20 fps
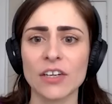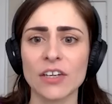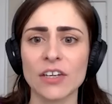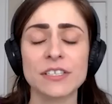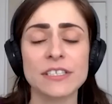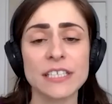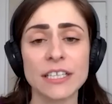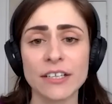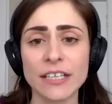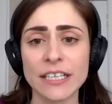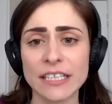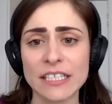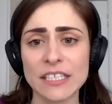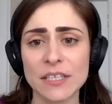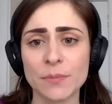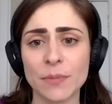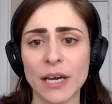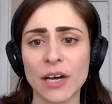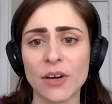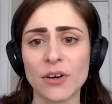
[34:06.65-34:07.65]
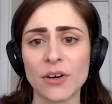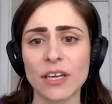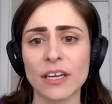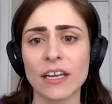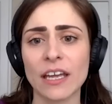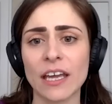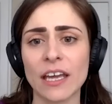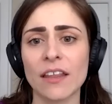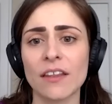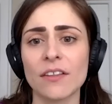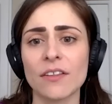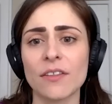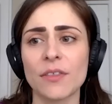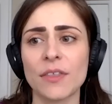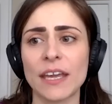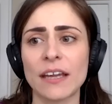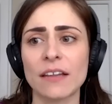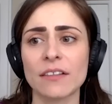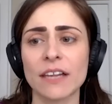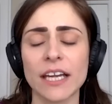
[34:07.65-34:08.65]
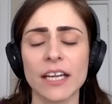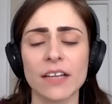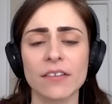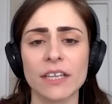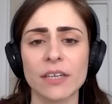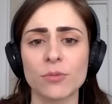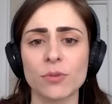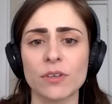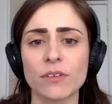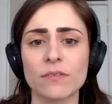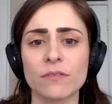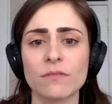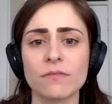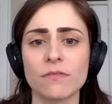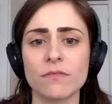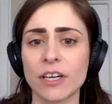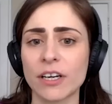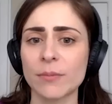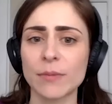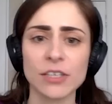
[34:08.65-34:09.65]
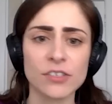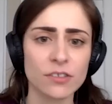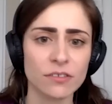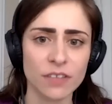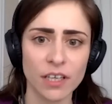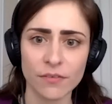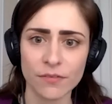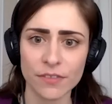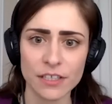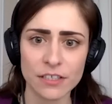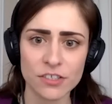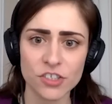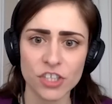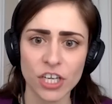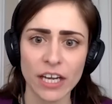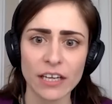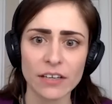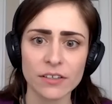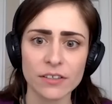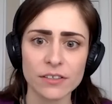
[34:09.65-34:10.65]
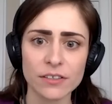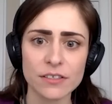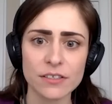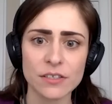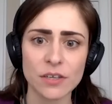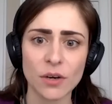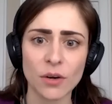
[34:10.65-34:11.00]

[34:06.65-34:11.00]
they're serious about it, and they likely would very much love this child.